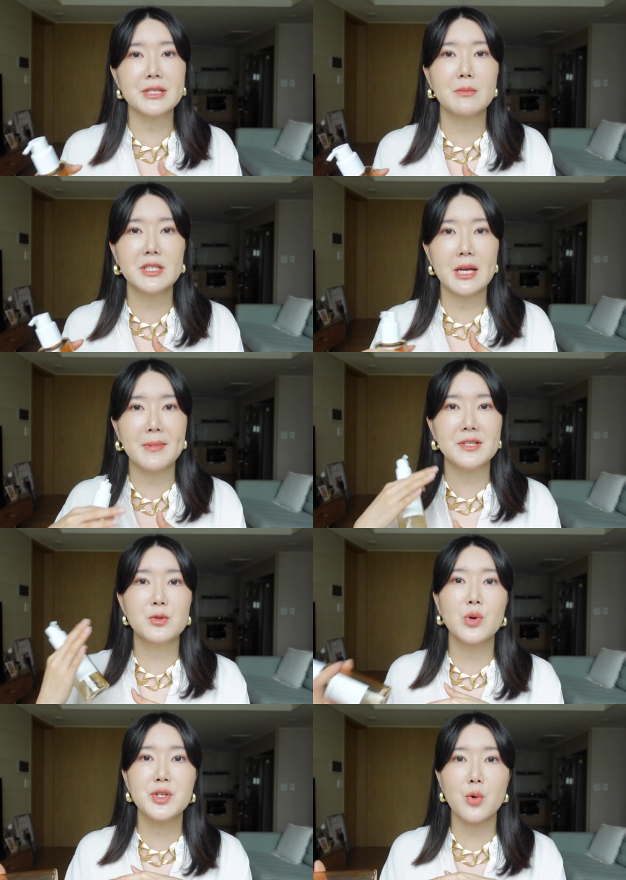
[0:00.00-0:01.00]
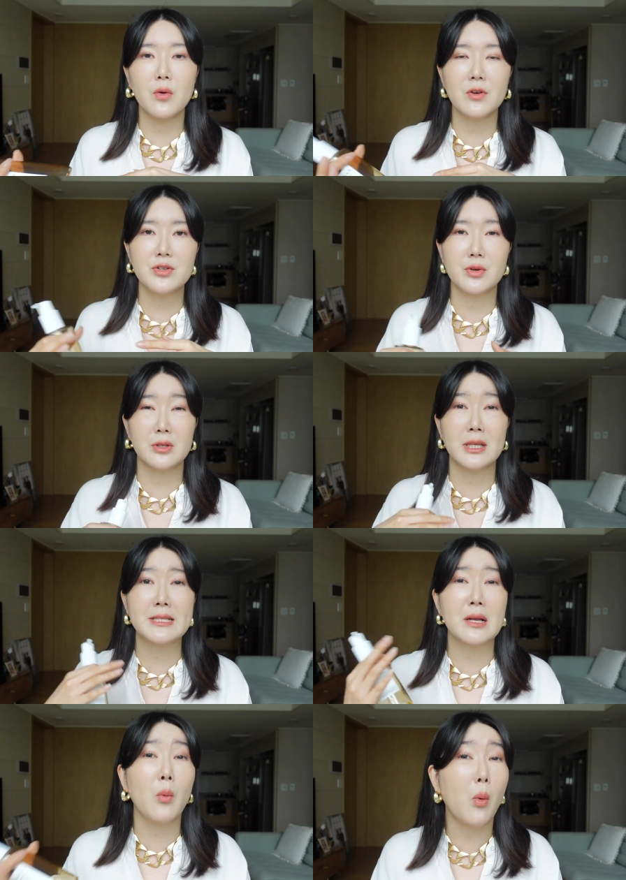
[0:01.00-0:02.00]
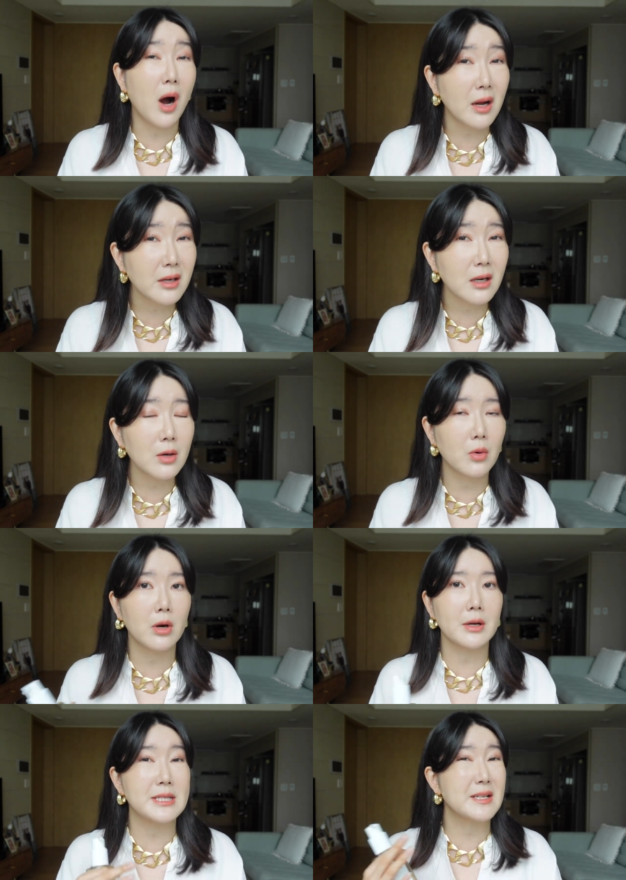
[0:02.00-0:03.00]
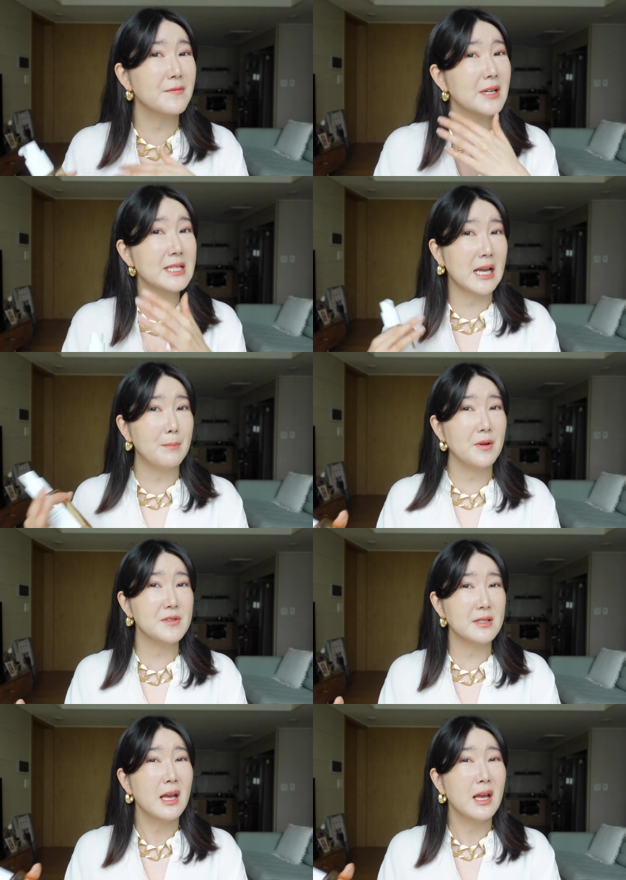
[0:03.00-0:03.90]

the summertime, I switch over to a cleansing water or a different type of